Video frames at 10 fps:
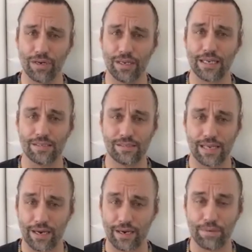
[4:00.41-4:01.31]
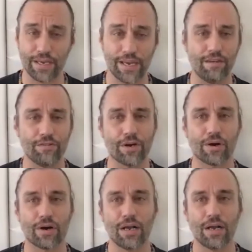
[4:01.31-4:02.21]
insane
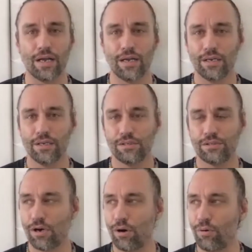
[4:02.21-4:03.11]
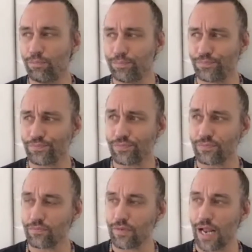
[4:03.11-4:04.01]
behavior. So
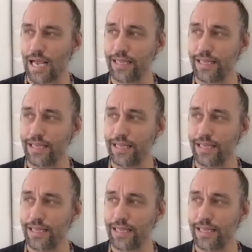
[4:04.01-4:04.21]
yeah. I think